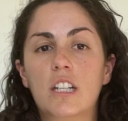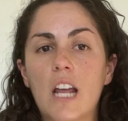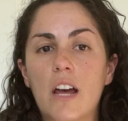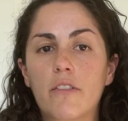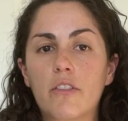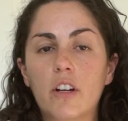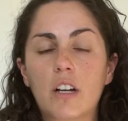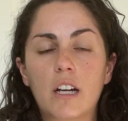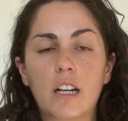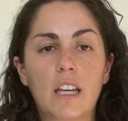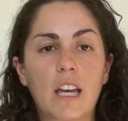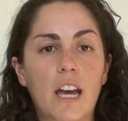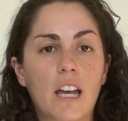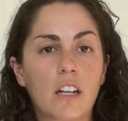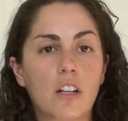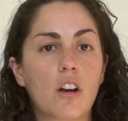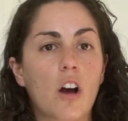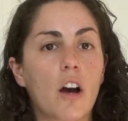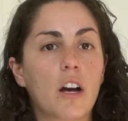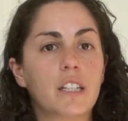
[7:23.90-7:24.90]
never,
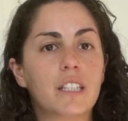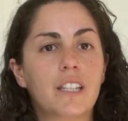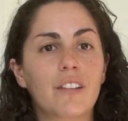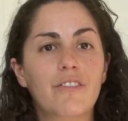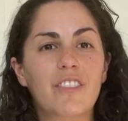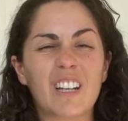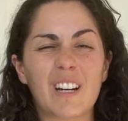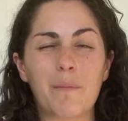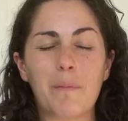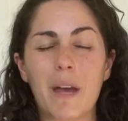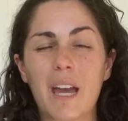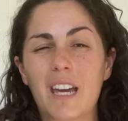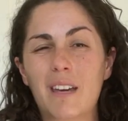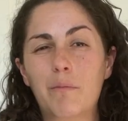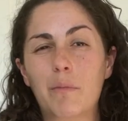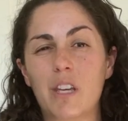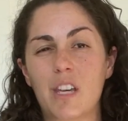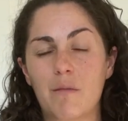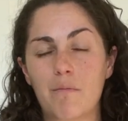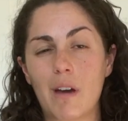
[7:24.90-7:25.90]
again, cause severe pain,
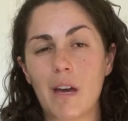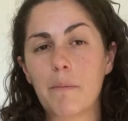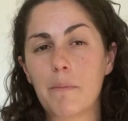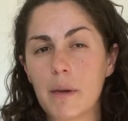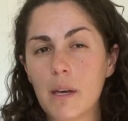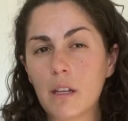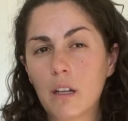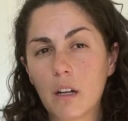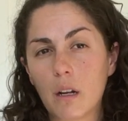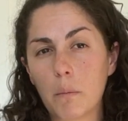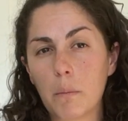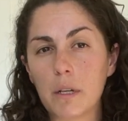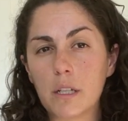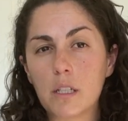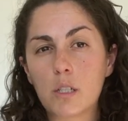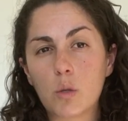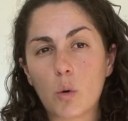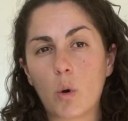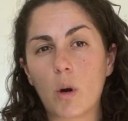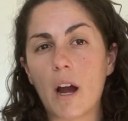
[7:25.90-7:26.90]
but you might be a little
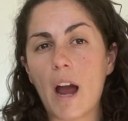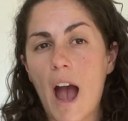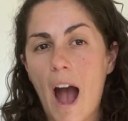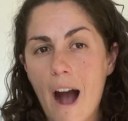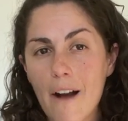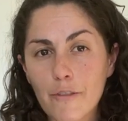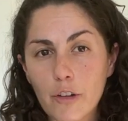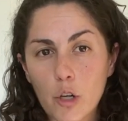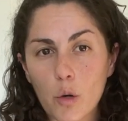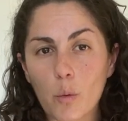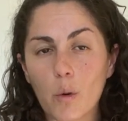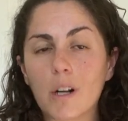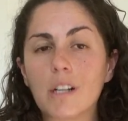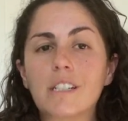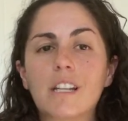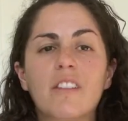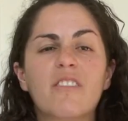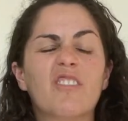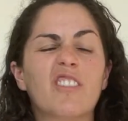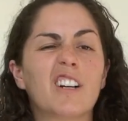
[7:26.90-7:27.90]
bit sore afterwards,
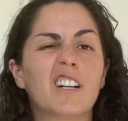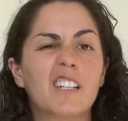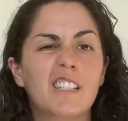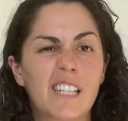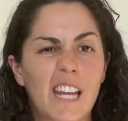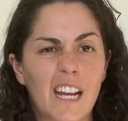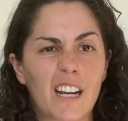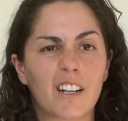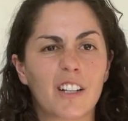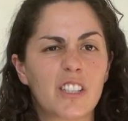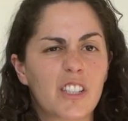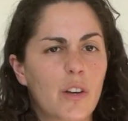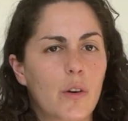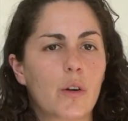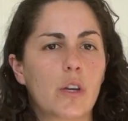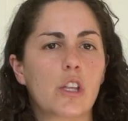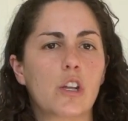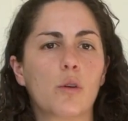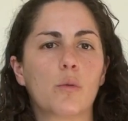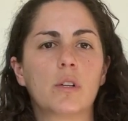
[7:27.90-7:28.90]
and for a day or so,
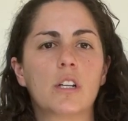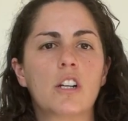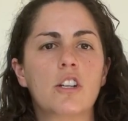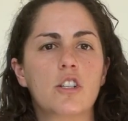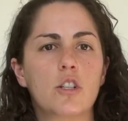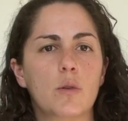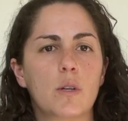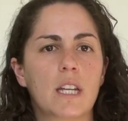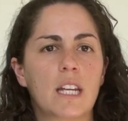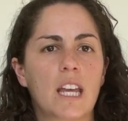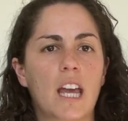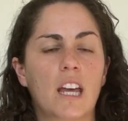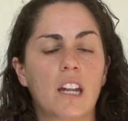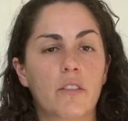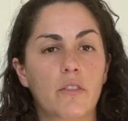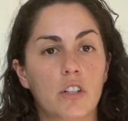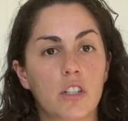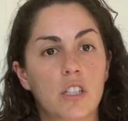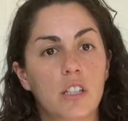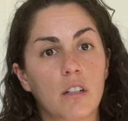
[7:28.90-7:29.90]
you don't want to do it again
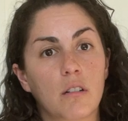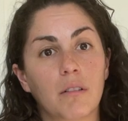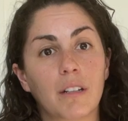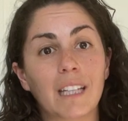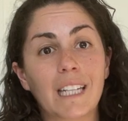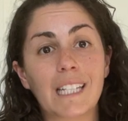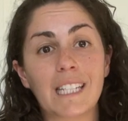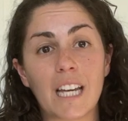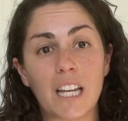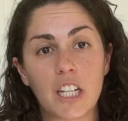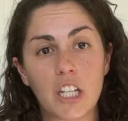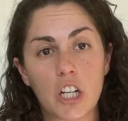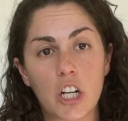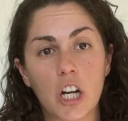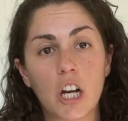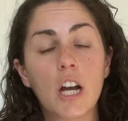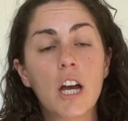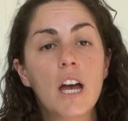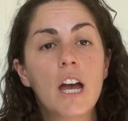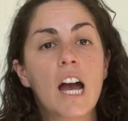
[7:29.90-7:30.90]
if you're still really
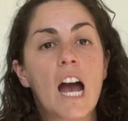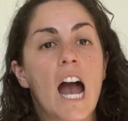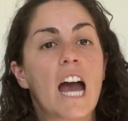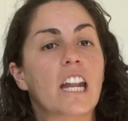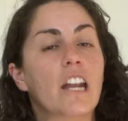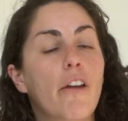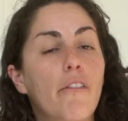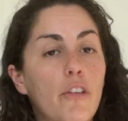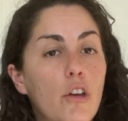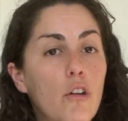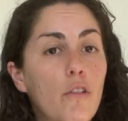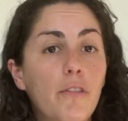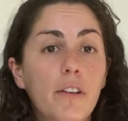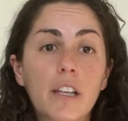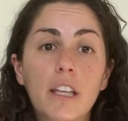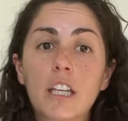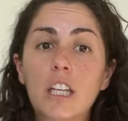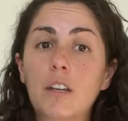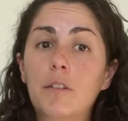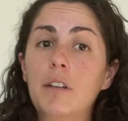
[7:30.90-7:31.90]
tender. And if you feel
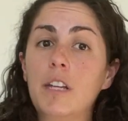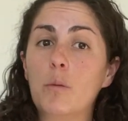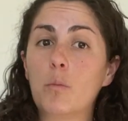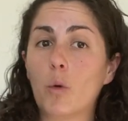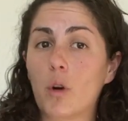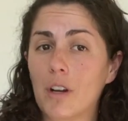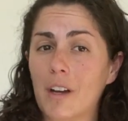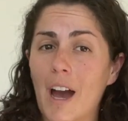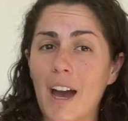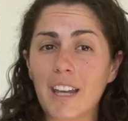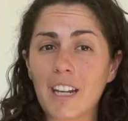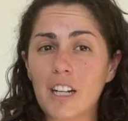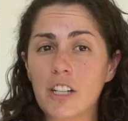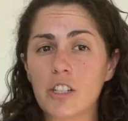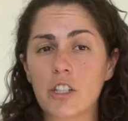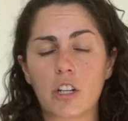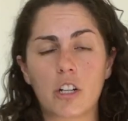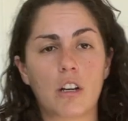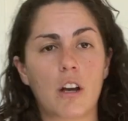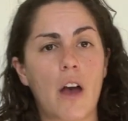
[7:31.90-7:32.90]
like you need more
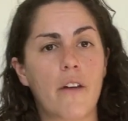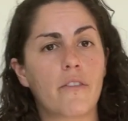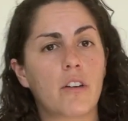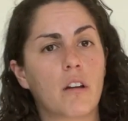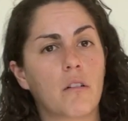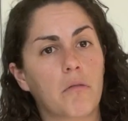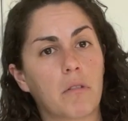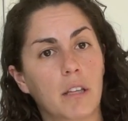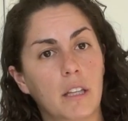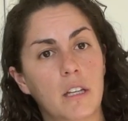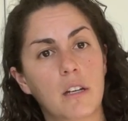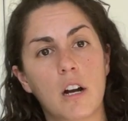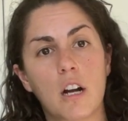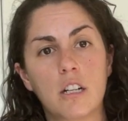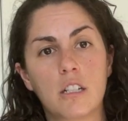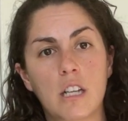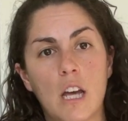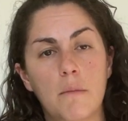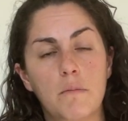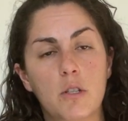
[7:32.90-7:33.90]
guidance, or you're having a really
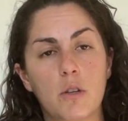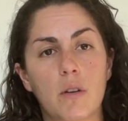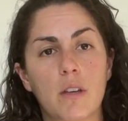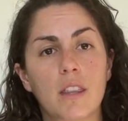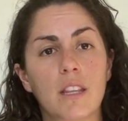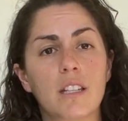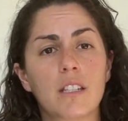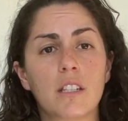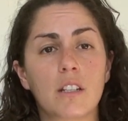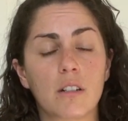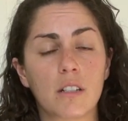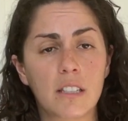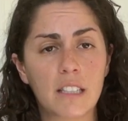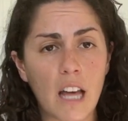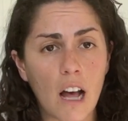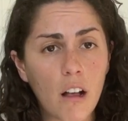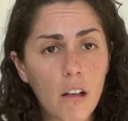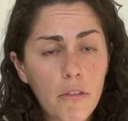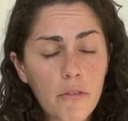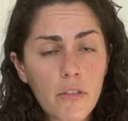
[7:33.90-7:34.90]
hard time doing this
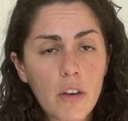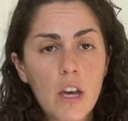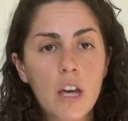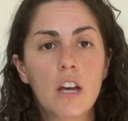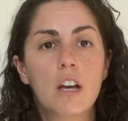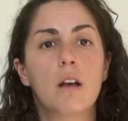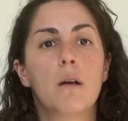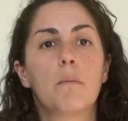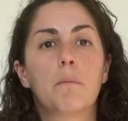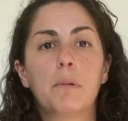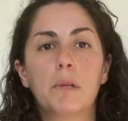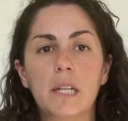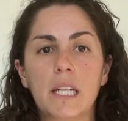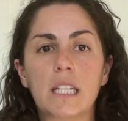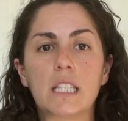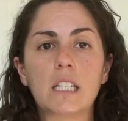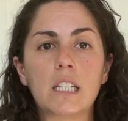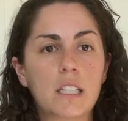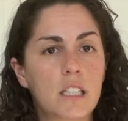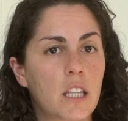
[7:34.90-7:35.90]
yourself,
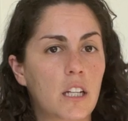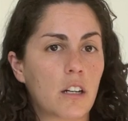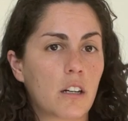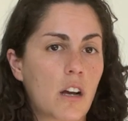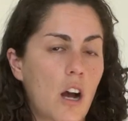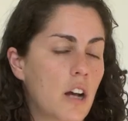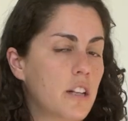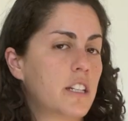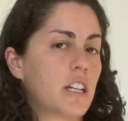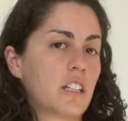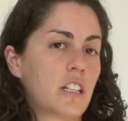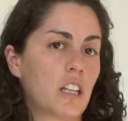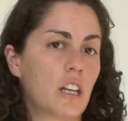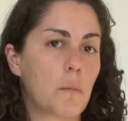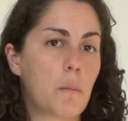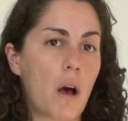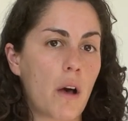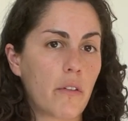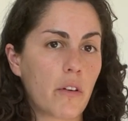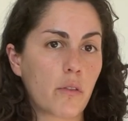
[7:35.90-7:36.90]
please consider contacting a
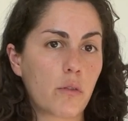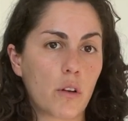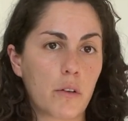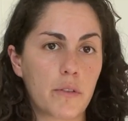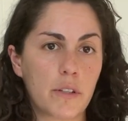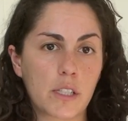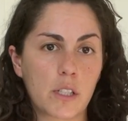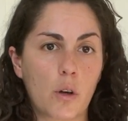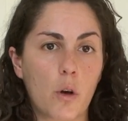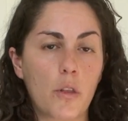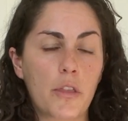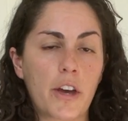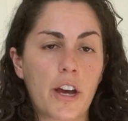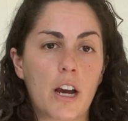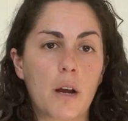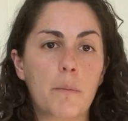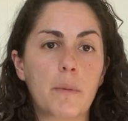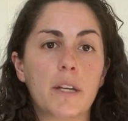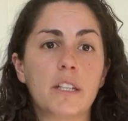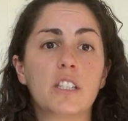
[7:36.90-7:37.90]
pelvic floor physical
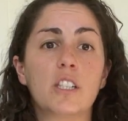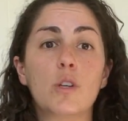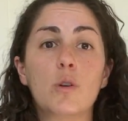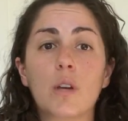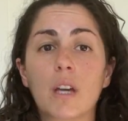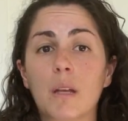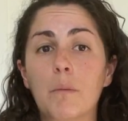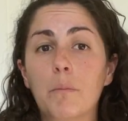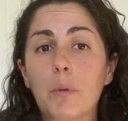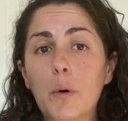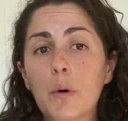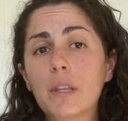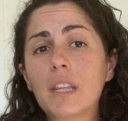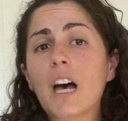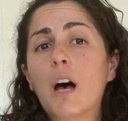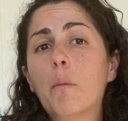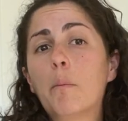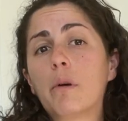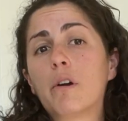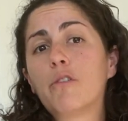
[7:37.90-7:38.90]
therapist who can both
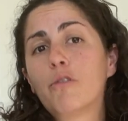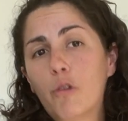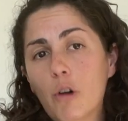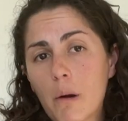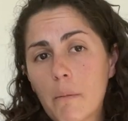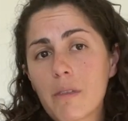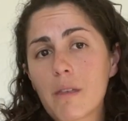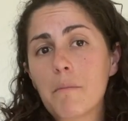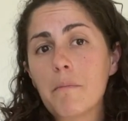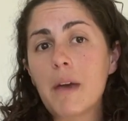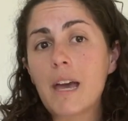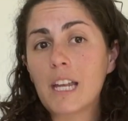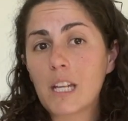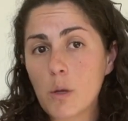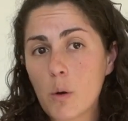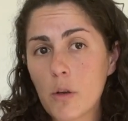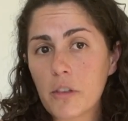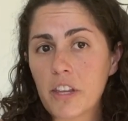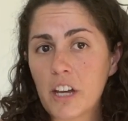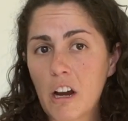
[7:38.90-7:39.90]
help perform the
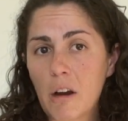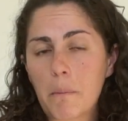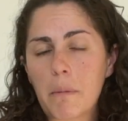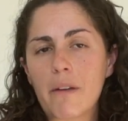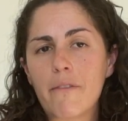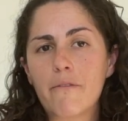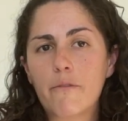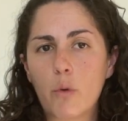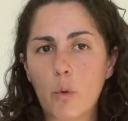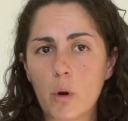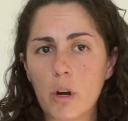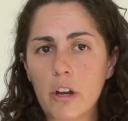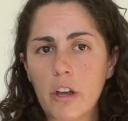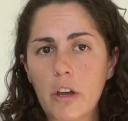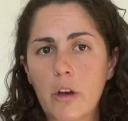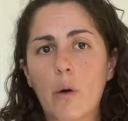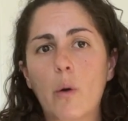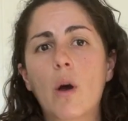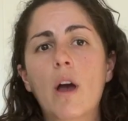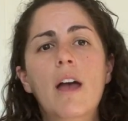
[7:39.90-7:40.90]
manual therapy for
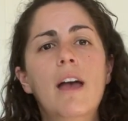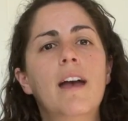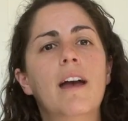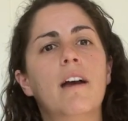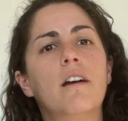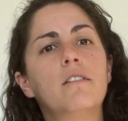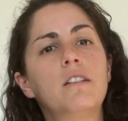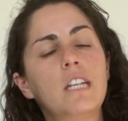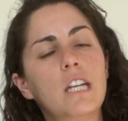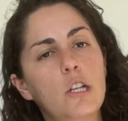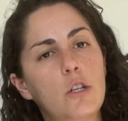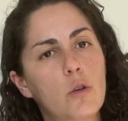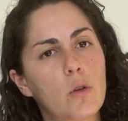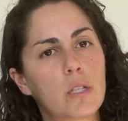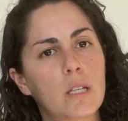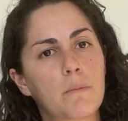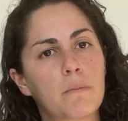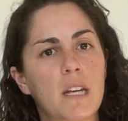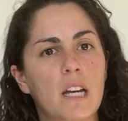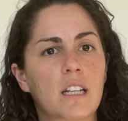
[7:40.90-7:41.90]
you and teach you
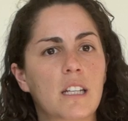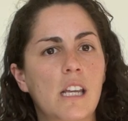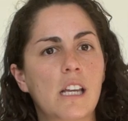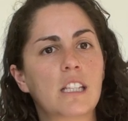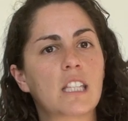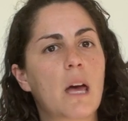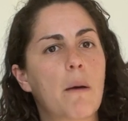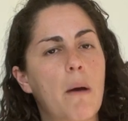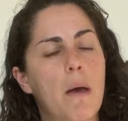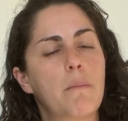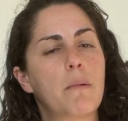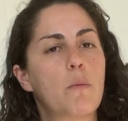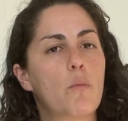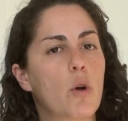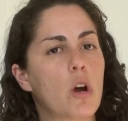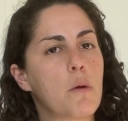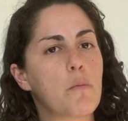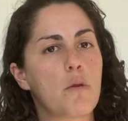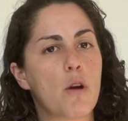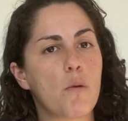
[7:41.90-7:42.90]
some techniques that might be
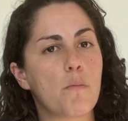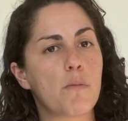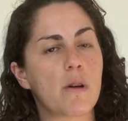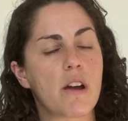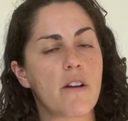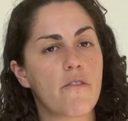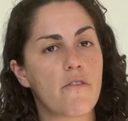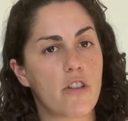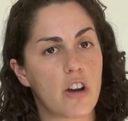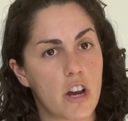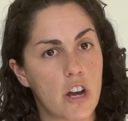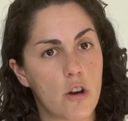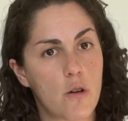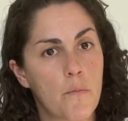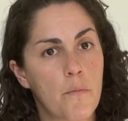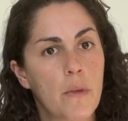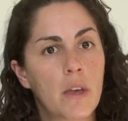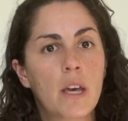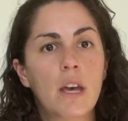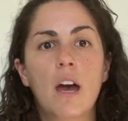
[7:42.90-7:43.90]
more appropriate for you.
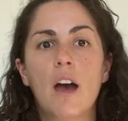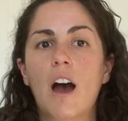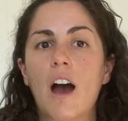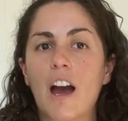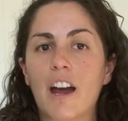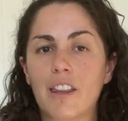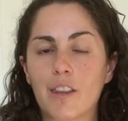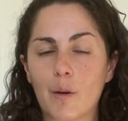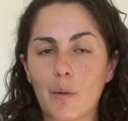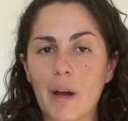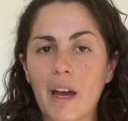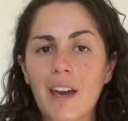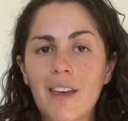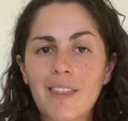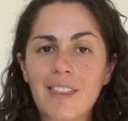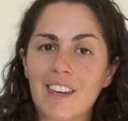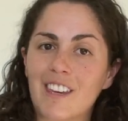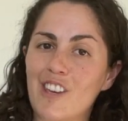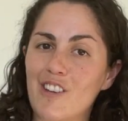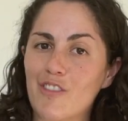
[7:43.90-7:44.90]
Either way,
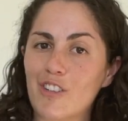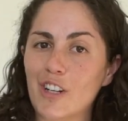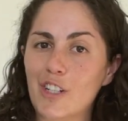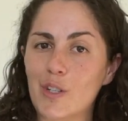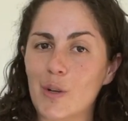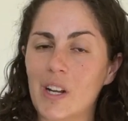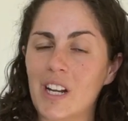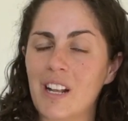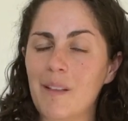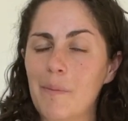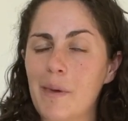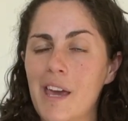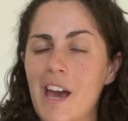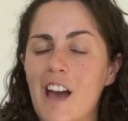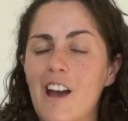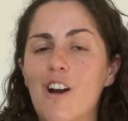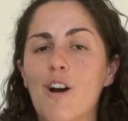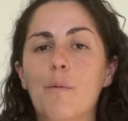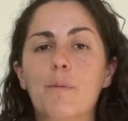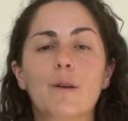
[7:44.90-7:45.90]
thank you for joining me. I
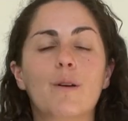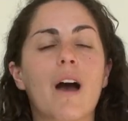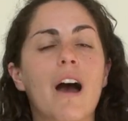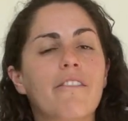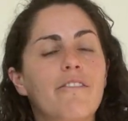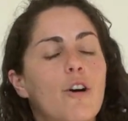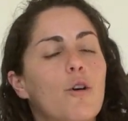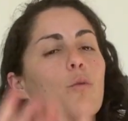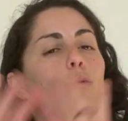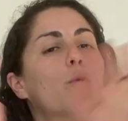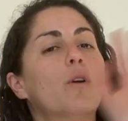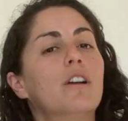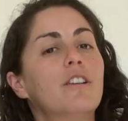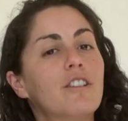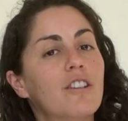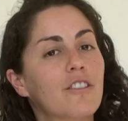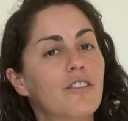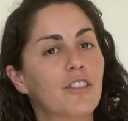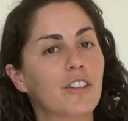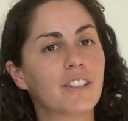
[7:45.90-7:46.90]
hope you have a
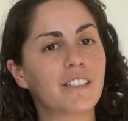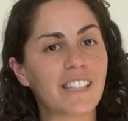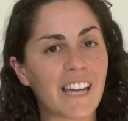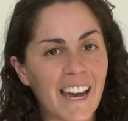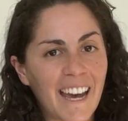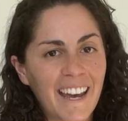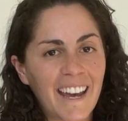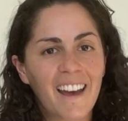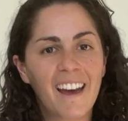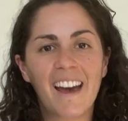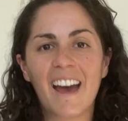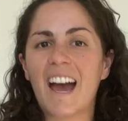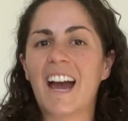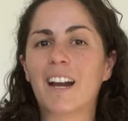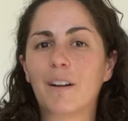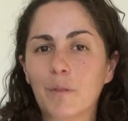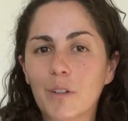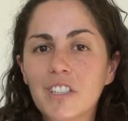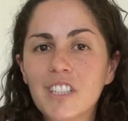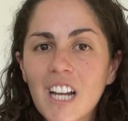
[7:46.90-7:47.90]
wonderful day,
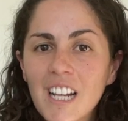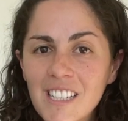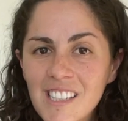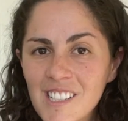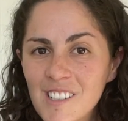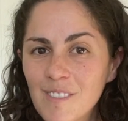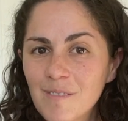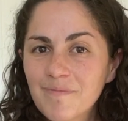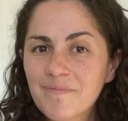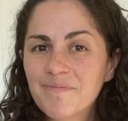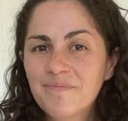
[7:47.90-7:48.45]
and we'll chat soon.